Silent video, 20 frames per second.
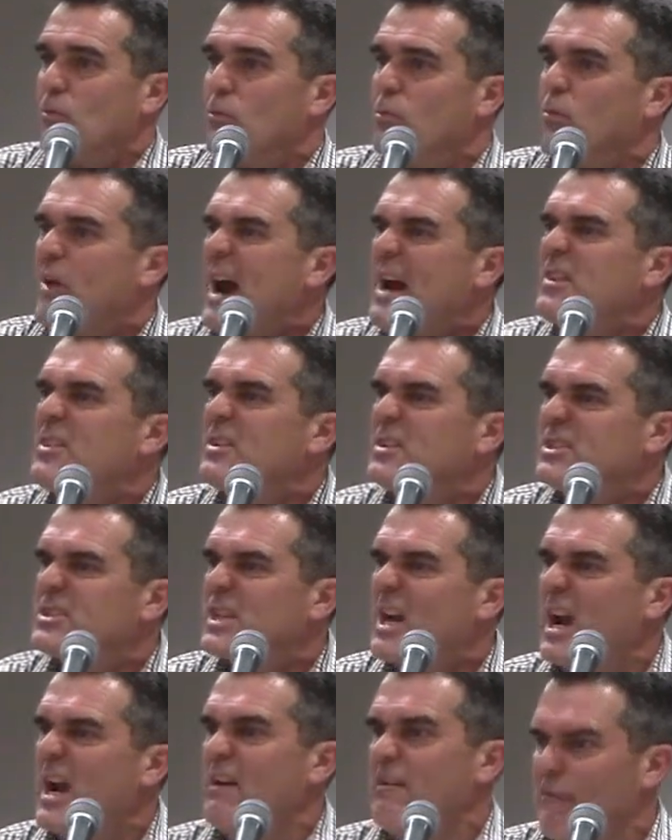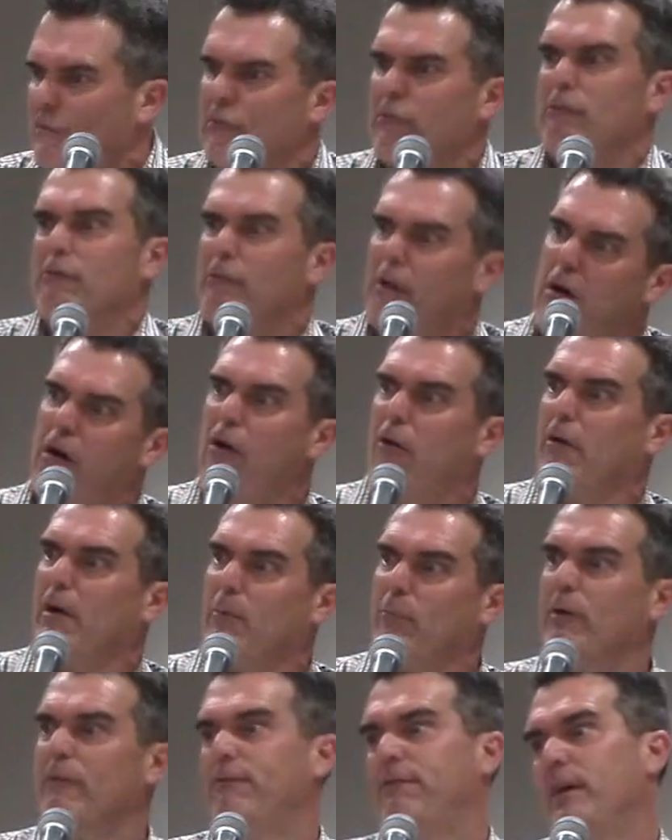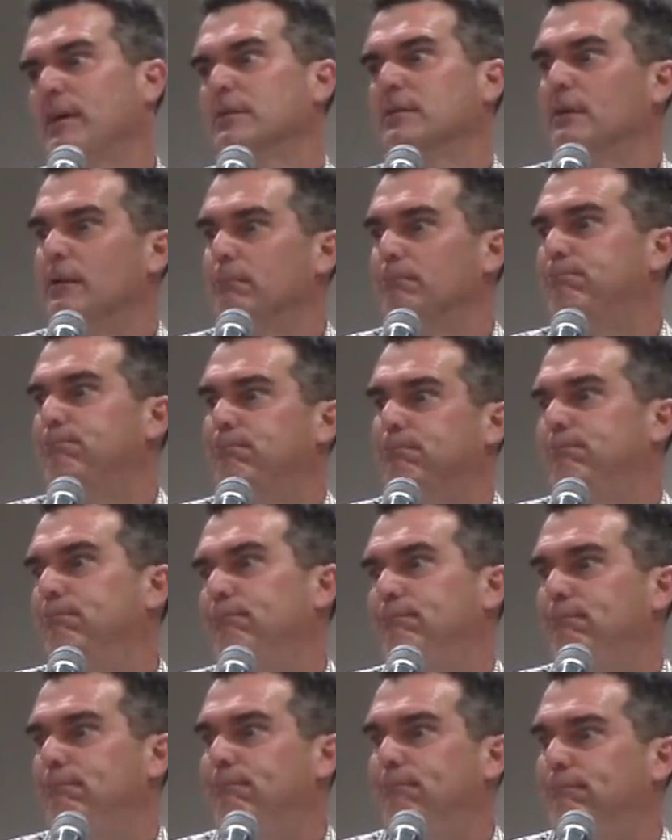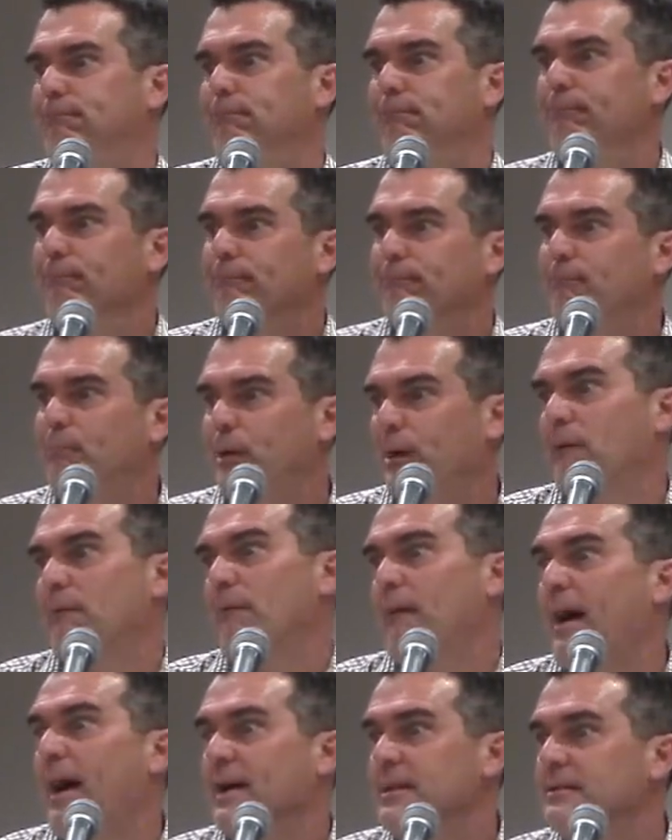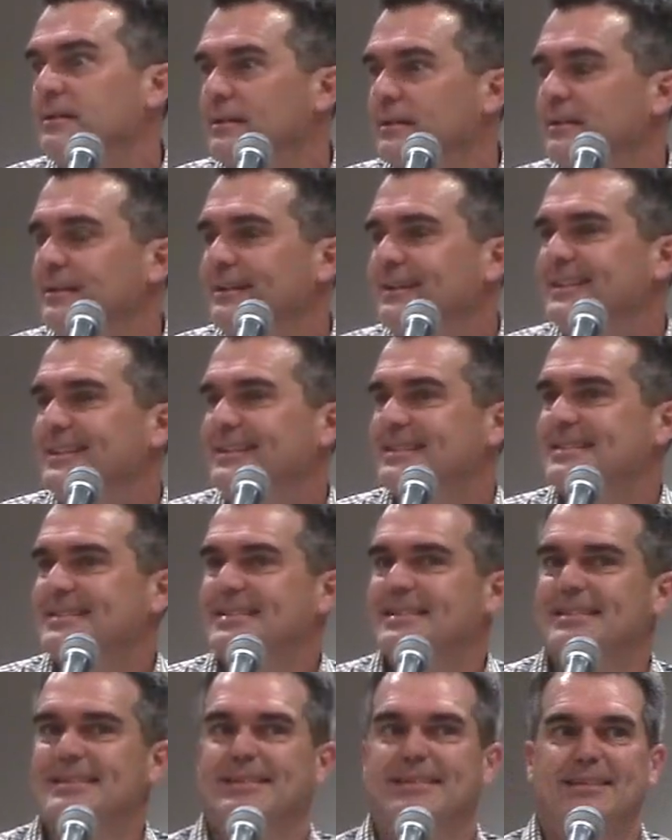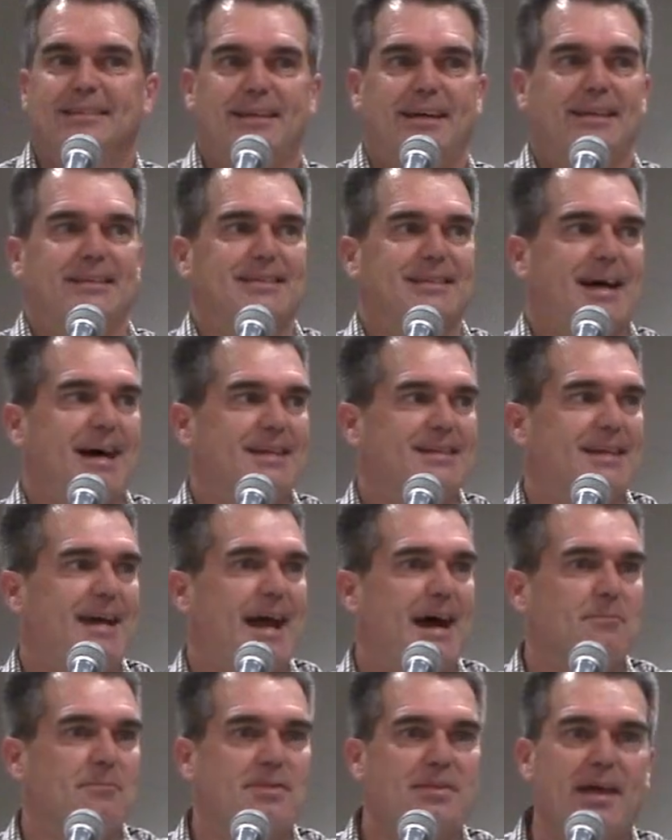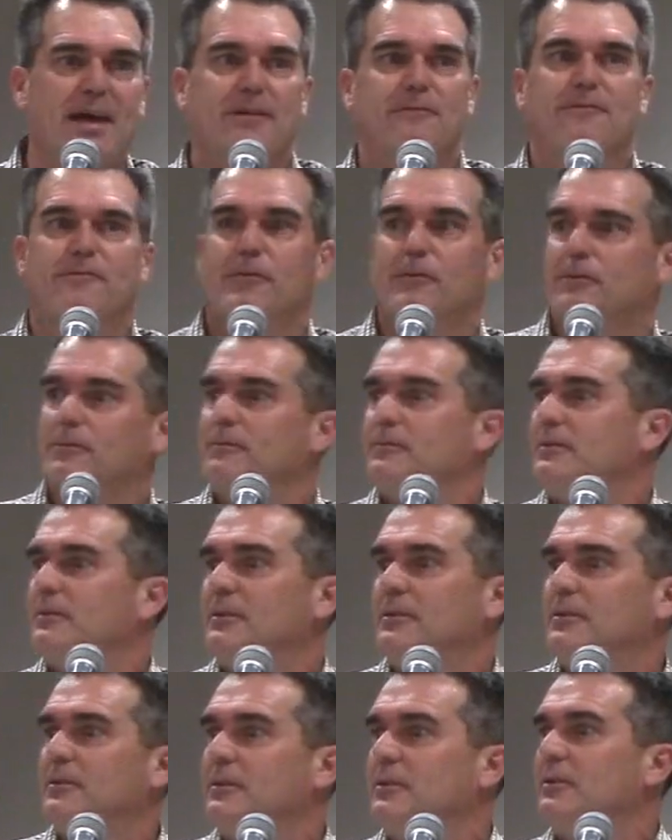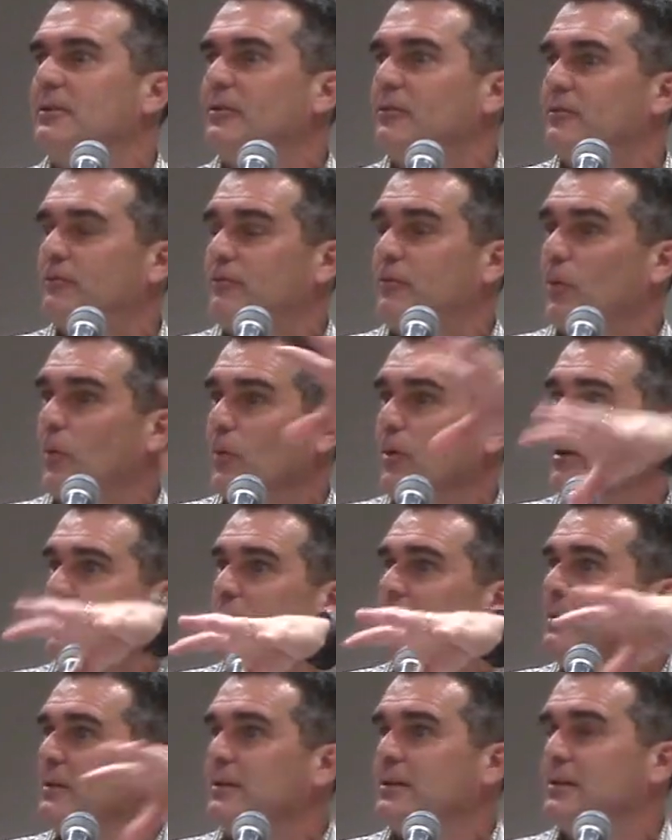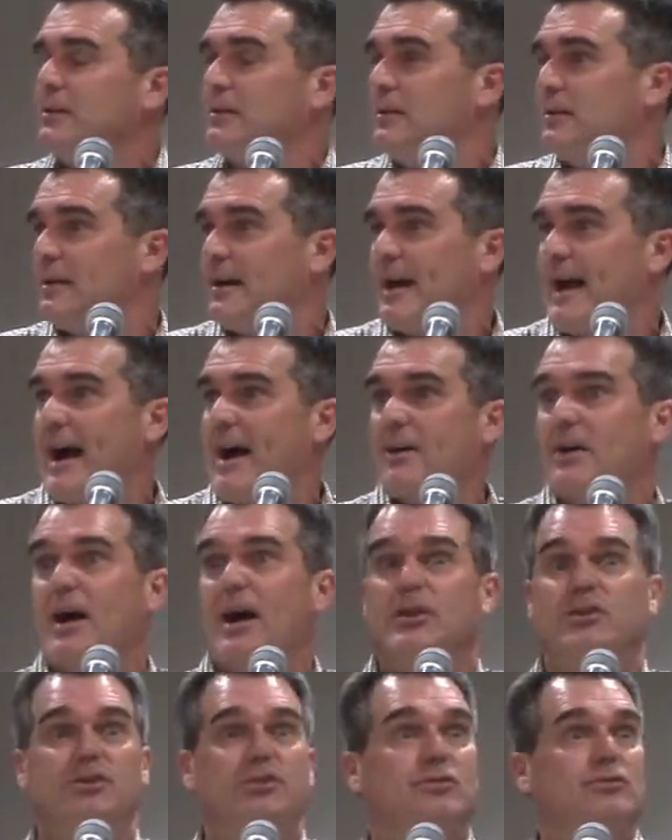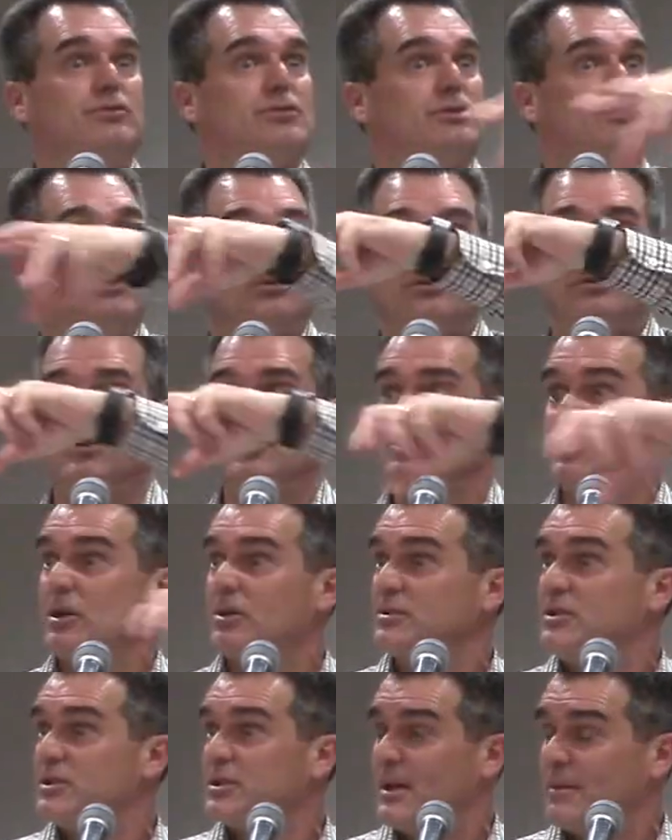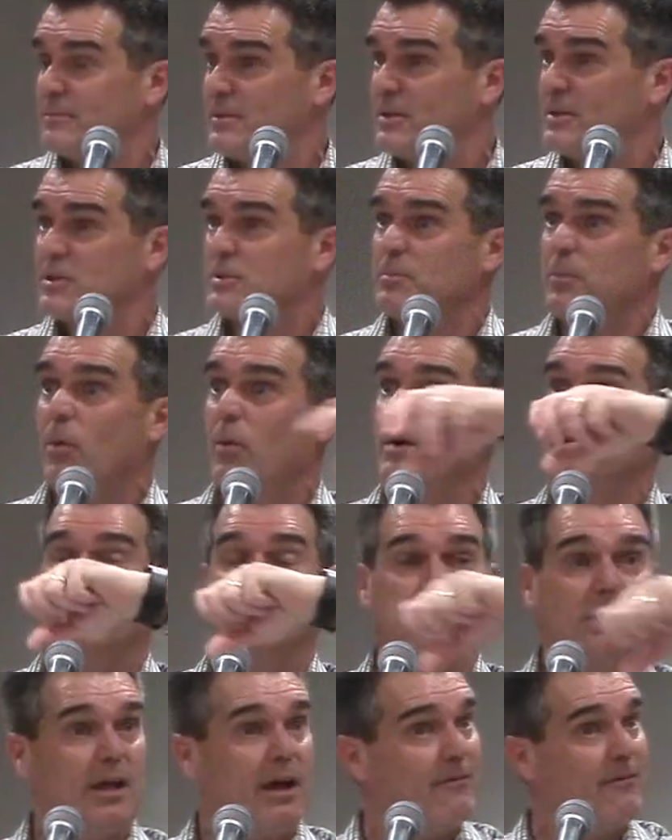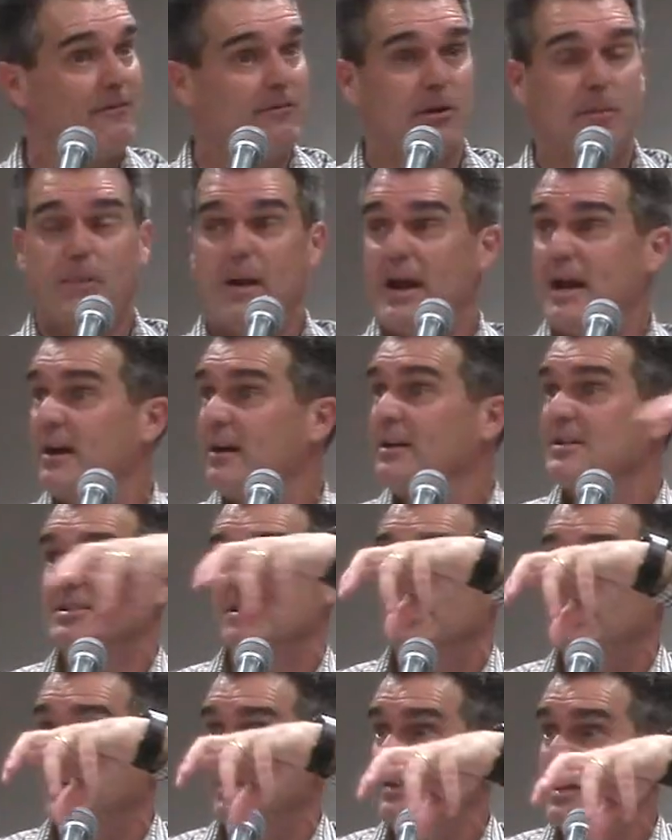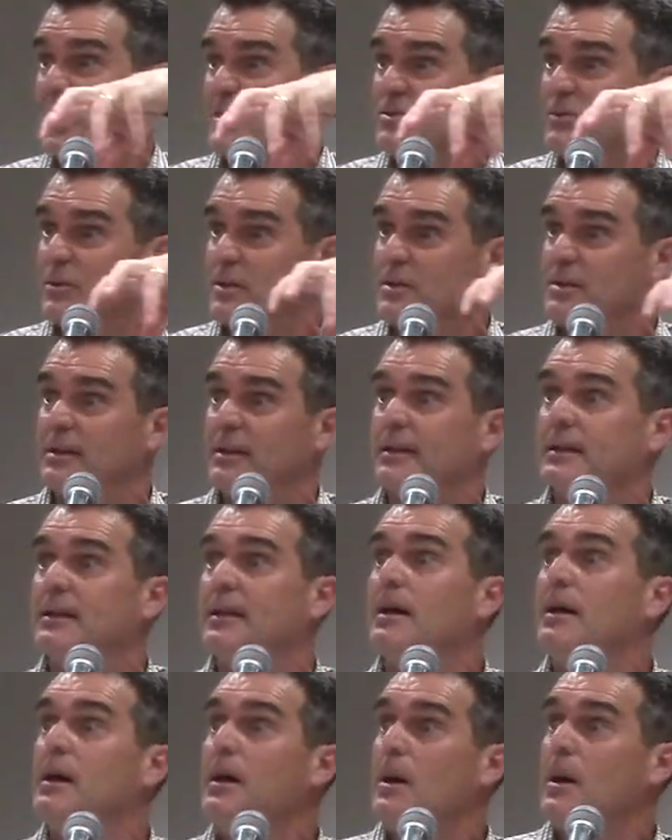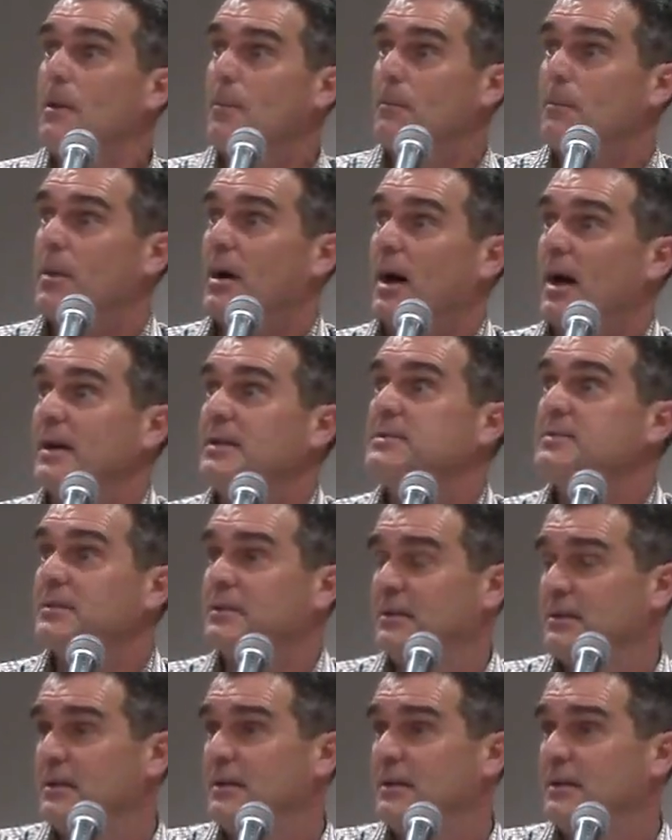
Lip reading: rather than saying you're wrong and we're fixing to put it right, as I say, I'm thankful for how God used your churches up to this point, the love of your parents and that sort of thing. But